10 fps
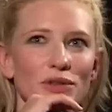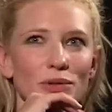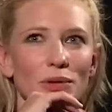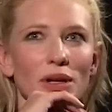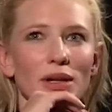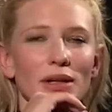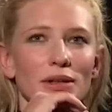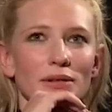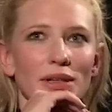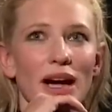to
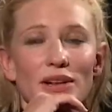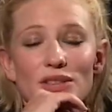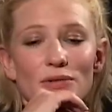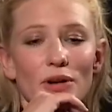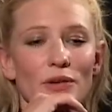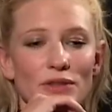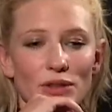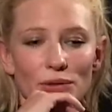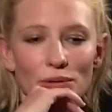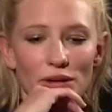cut yourself off.
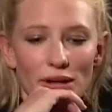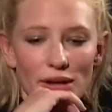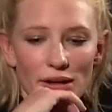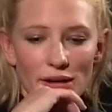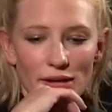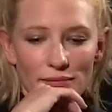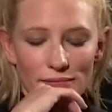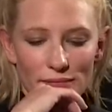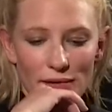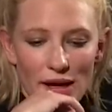So,
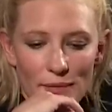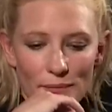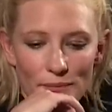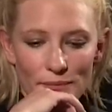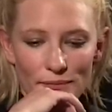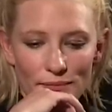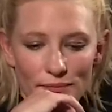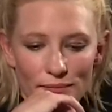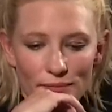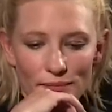um,
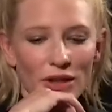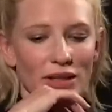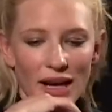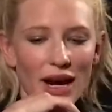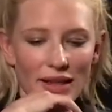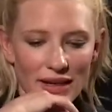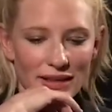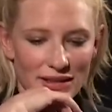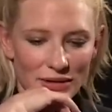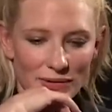but yeah, I think
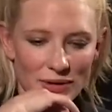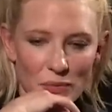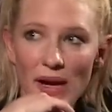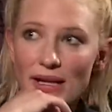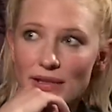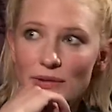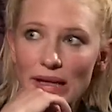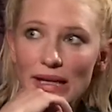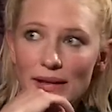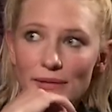it's self-respect,
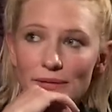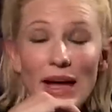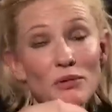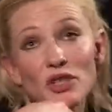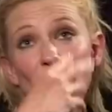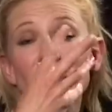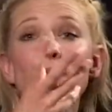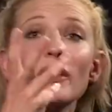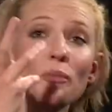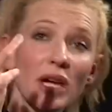really. And respect
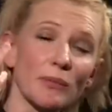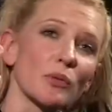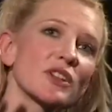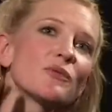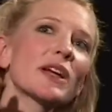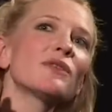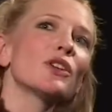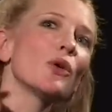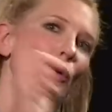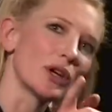for other people, respect for
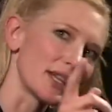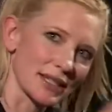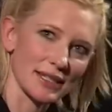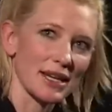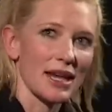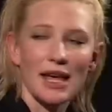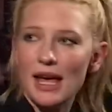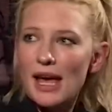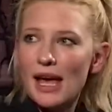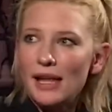your audience.
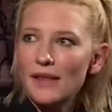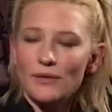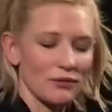And that